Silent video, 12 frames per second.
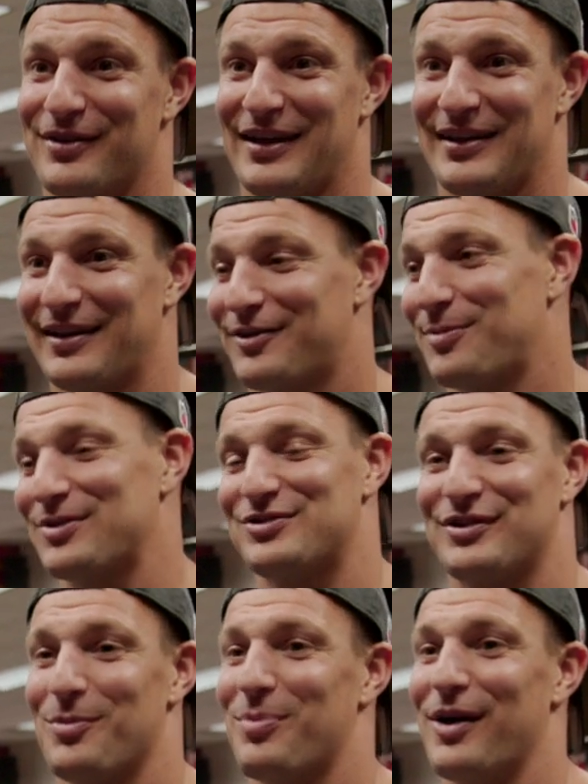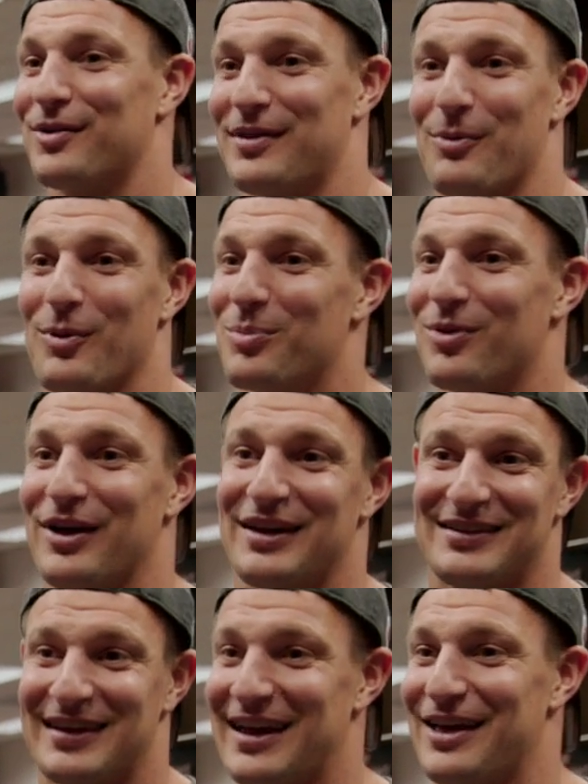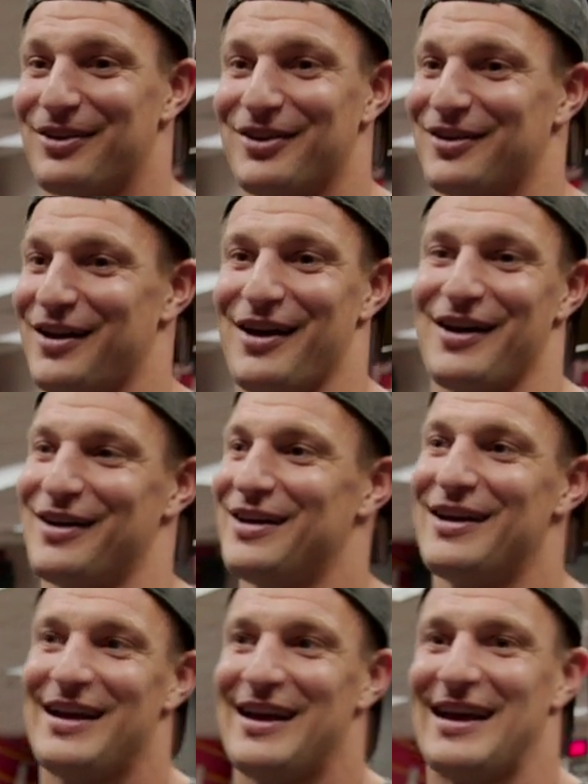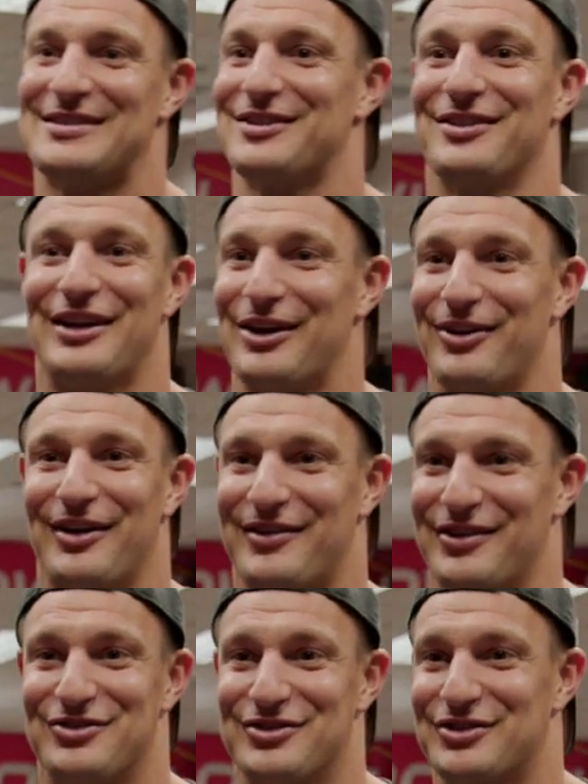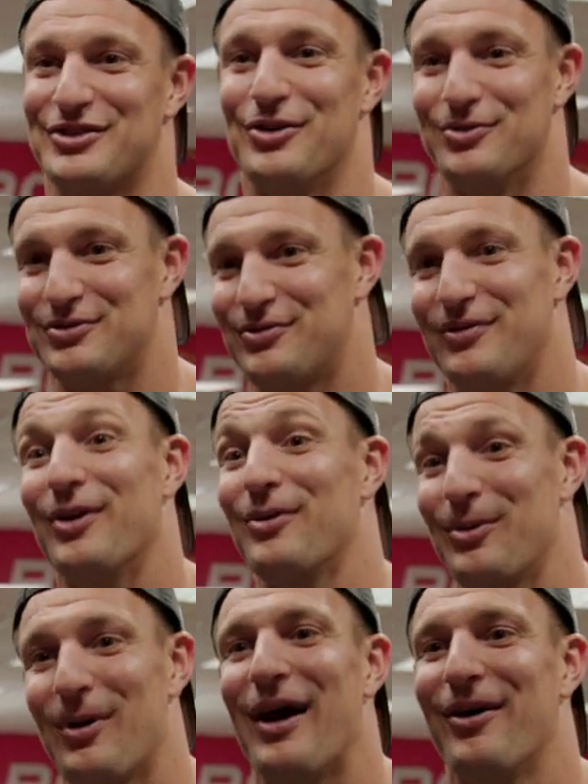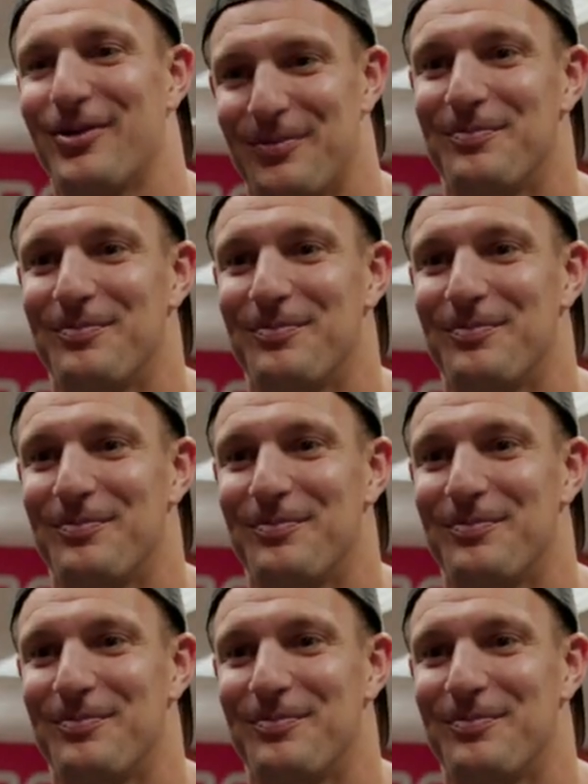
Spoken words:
And especially the part that we're playing together, it's hilarious and just goes very well.